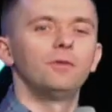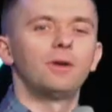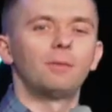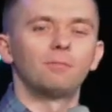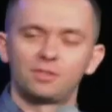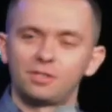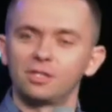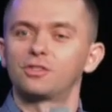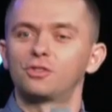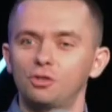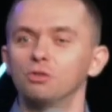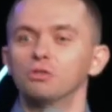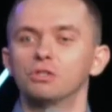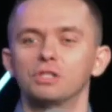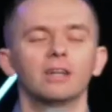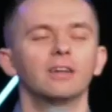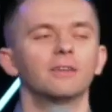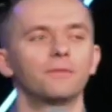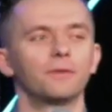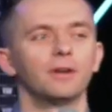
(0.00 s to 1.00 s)
I'm just
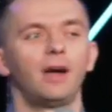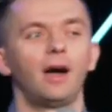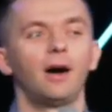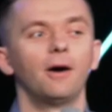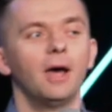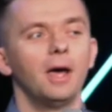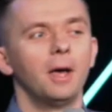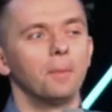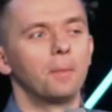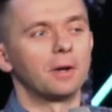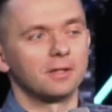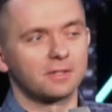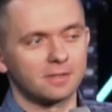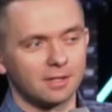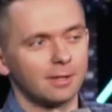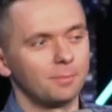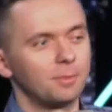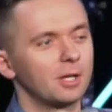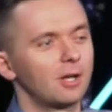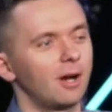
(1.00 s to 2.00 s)
using it for now, but it's
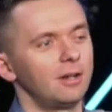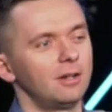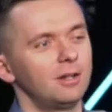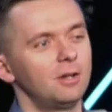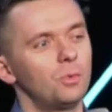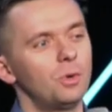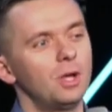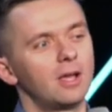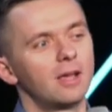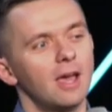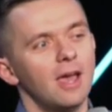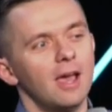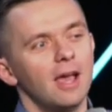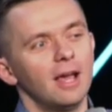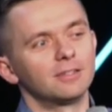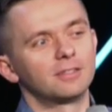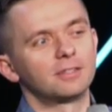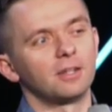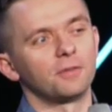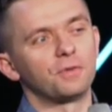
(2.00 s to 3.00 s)
gonna be gone in a week
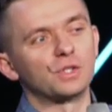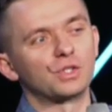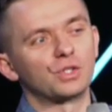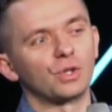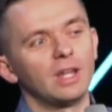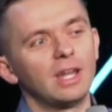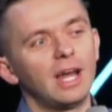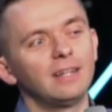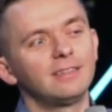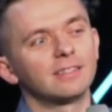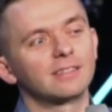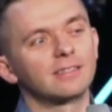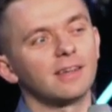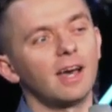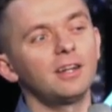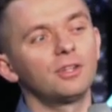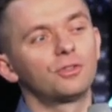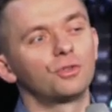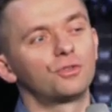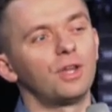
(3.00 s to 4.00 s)
and stuff. And, so, and I
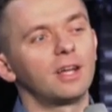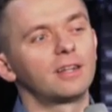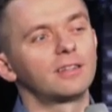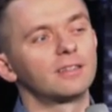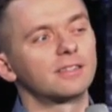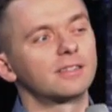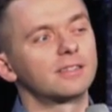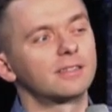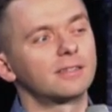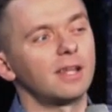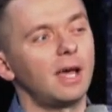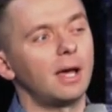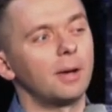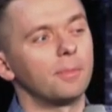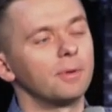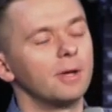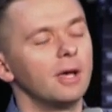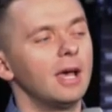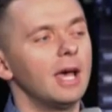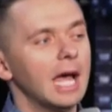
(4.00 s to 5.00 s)
decided to take the
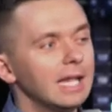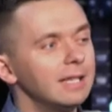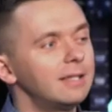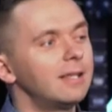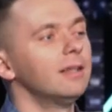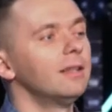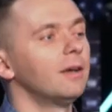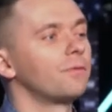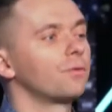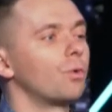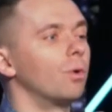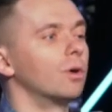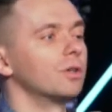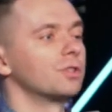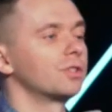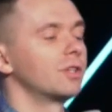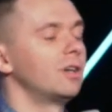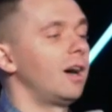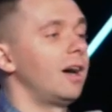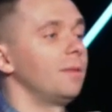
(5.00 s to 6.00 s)
step. And then, of
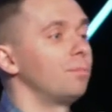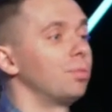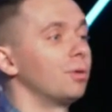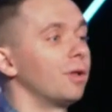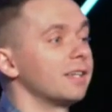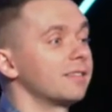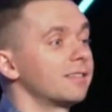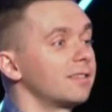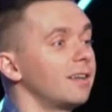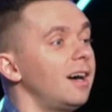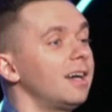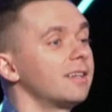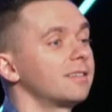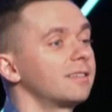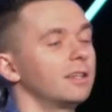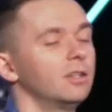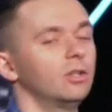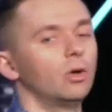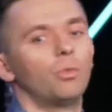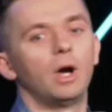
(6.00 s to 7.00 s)
course, God blessed
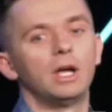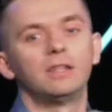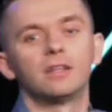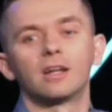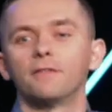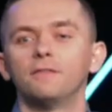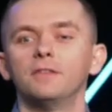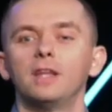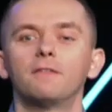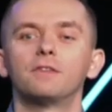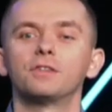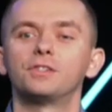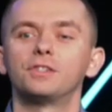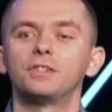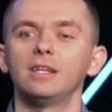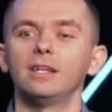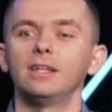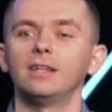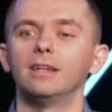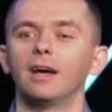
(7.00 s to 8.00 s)
us in a way that I've never
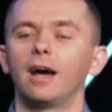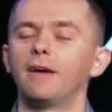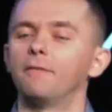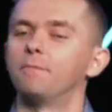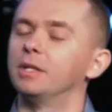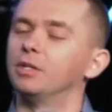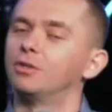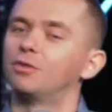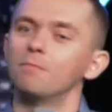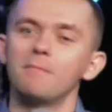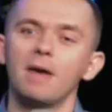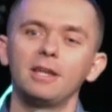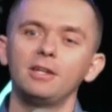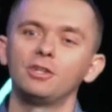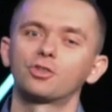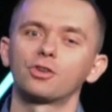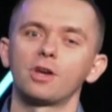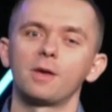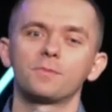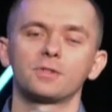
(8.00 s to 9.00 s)
seen. I've been to many
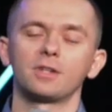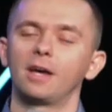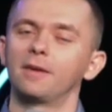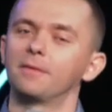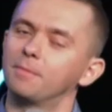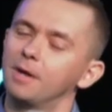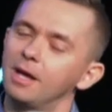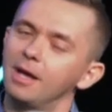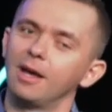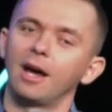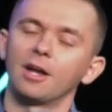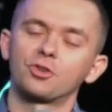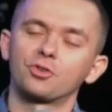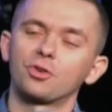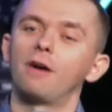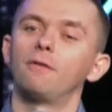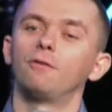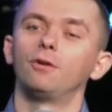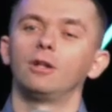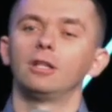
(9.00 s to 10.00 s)
trips, I, I
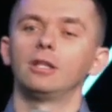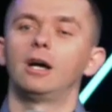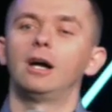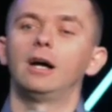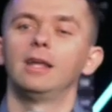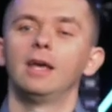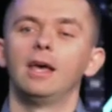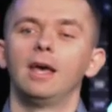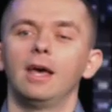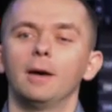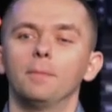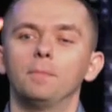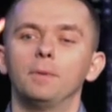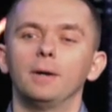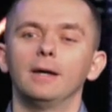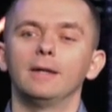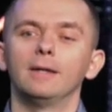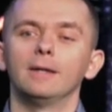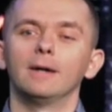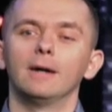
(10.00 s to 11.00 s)
travel a lot,
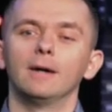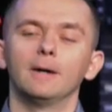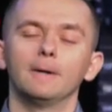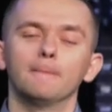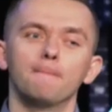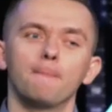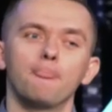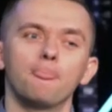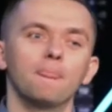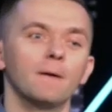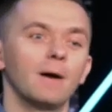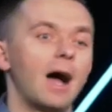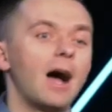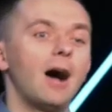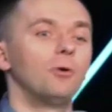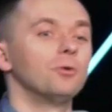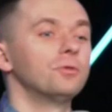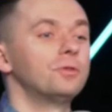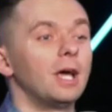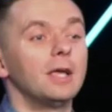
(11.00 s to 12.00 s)
but uh,
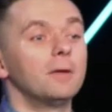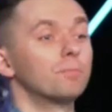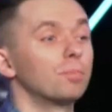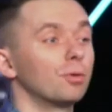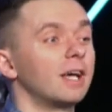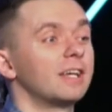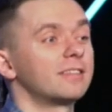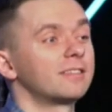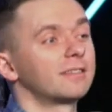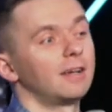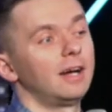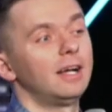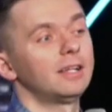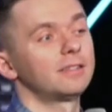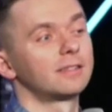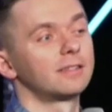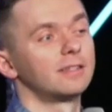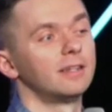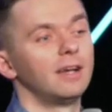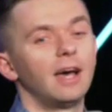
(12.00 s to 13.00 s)
how they blessed
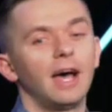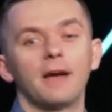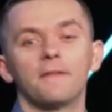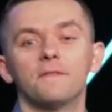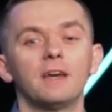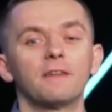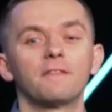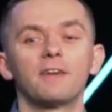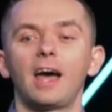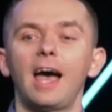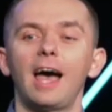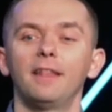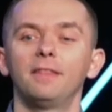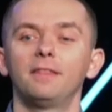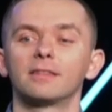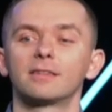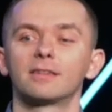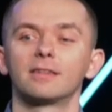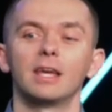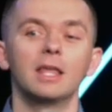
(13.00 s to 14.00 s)
us, I've never had
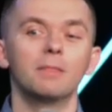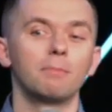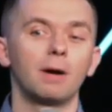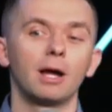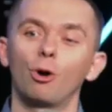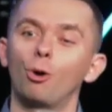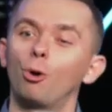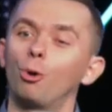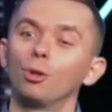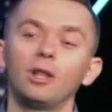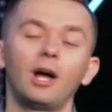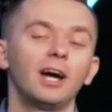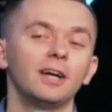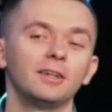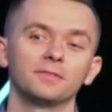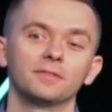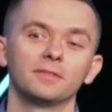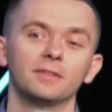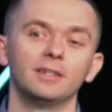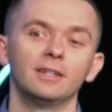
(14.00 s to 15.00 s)
this in my whole
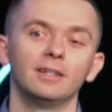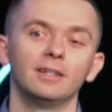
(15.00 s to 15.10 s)
life.